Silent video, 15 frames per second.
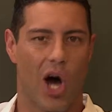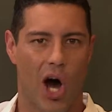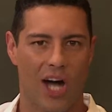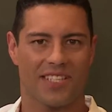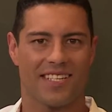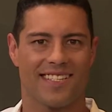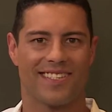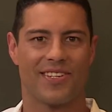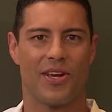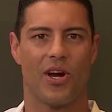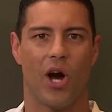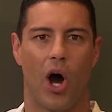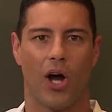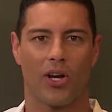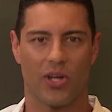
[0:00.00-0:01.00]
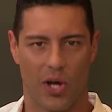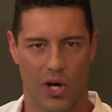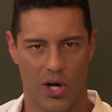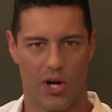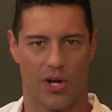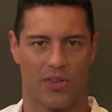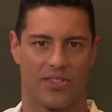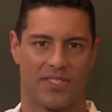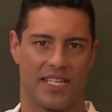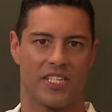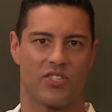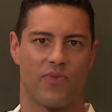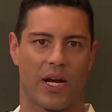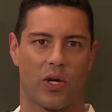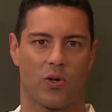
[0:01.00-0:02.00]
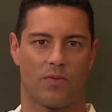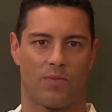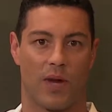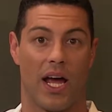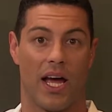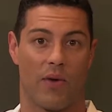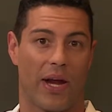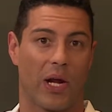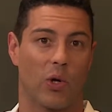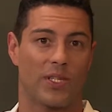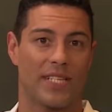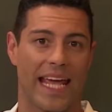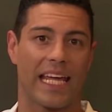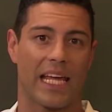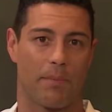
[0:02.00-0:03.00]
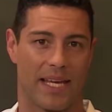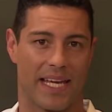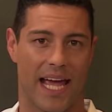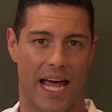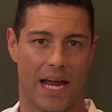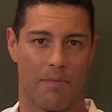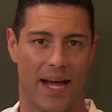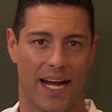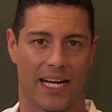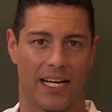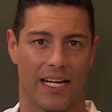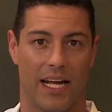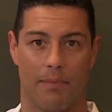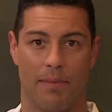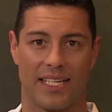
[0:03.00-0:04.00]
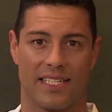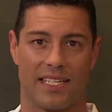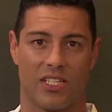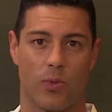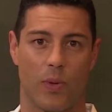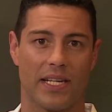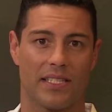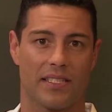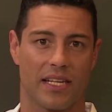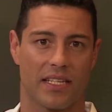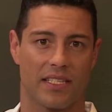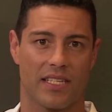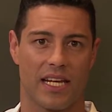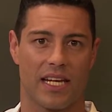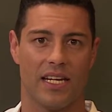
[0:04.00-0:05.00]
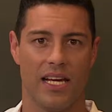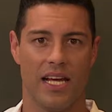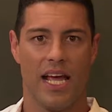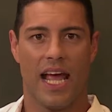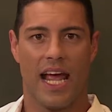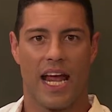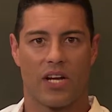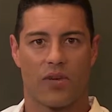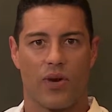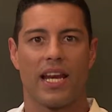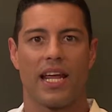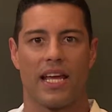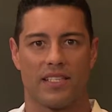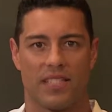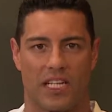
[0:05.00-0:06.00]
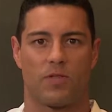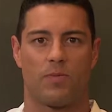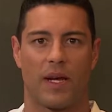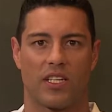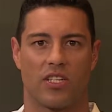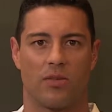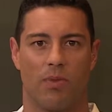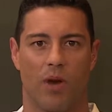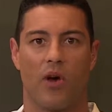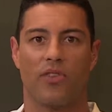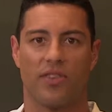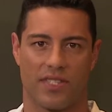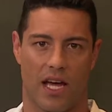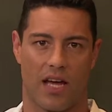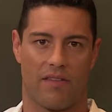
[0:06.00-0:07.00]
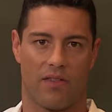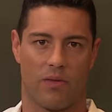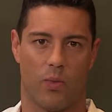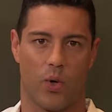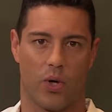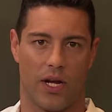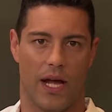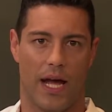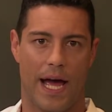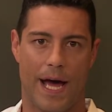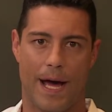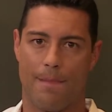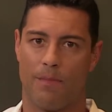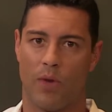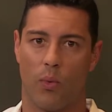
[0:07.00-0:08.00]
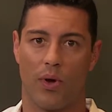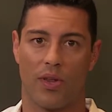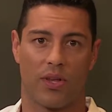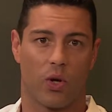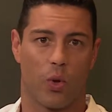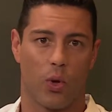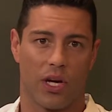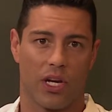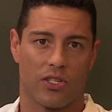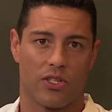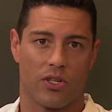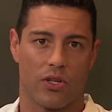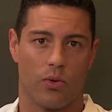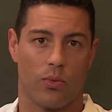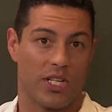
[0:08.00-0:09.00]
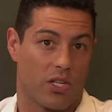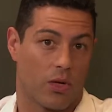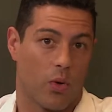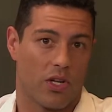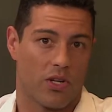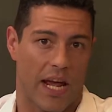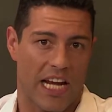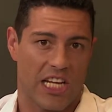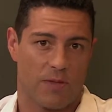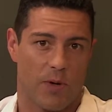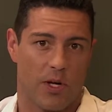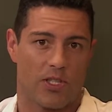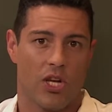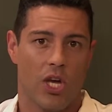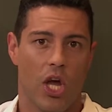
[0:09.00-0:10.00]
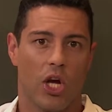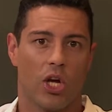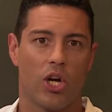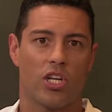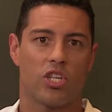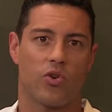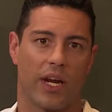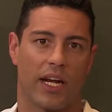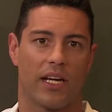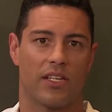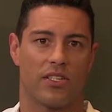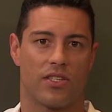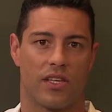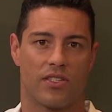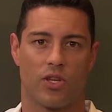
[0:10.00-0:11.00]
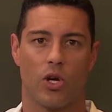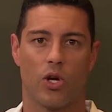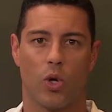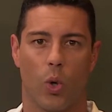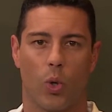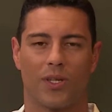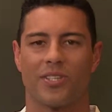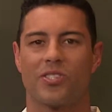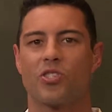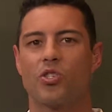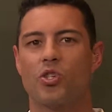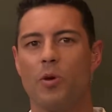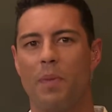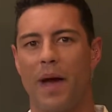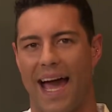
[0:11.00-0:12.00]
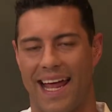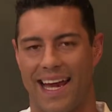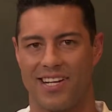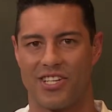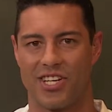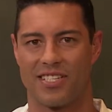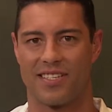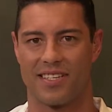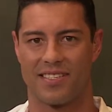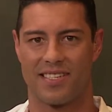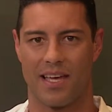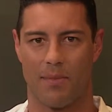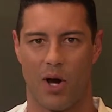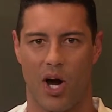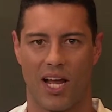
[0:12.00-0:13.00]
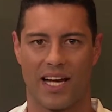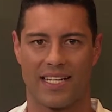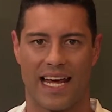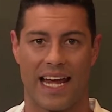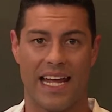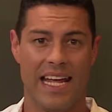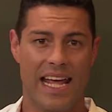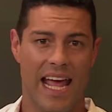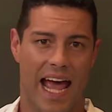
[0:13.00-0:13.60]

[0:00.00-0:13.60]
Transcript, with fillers: the hottest year on earth since record uh, record taking began back in, but in twenty sixteen. It really is expected to blow this out of the water, um, with according to which, according to experts, could trigger the so-called super allergies this summer holiday.